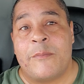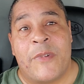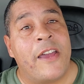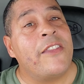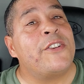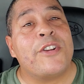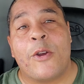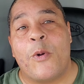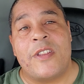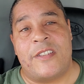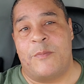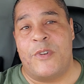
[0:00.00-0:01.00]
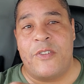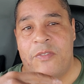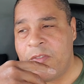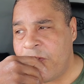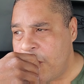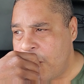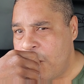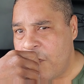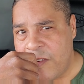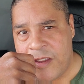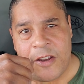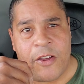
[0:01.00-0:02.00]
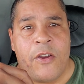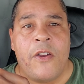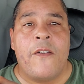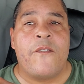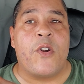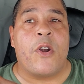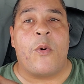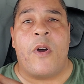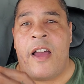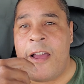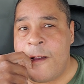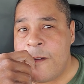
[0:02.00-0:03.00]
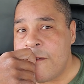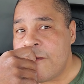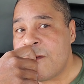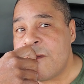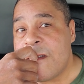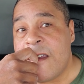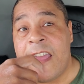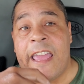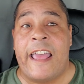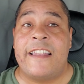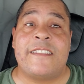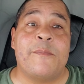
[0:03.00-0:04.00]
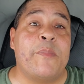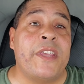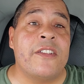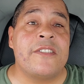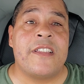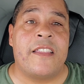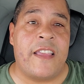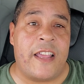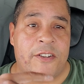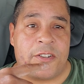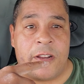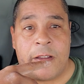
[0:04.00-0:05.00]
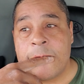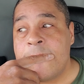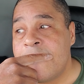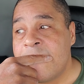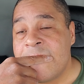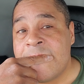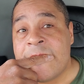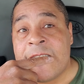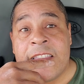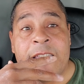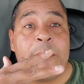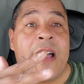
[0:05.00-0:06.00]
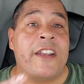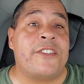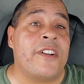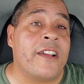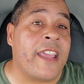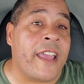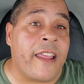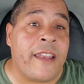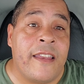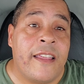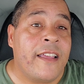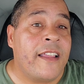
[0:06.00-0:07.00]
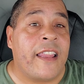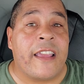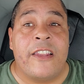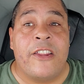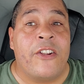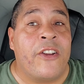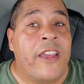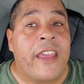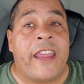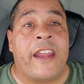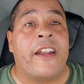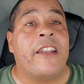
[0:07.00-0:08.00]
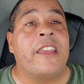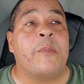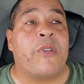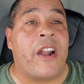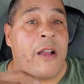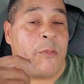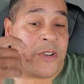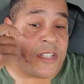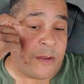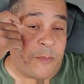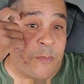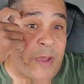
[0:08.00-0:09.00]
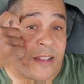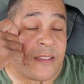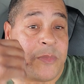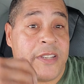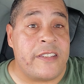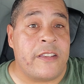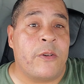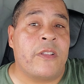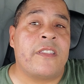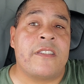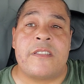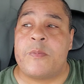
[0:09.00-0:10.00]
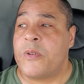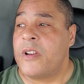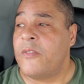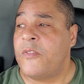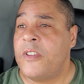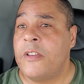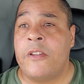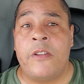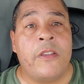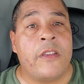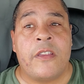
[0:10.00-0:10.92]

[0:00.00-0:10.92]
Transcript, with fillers: My other truck wasn't moving for, you know, for a while. Had some bills on that truck. Then my truck had like a little air leak problem, which I'm about to be dealing with in Springfield.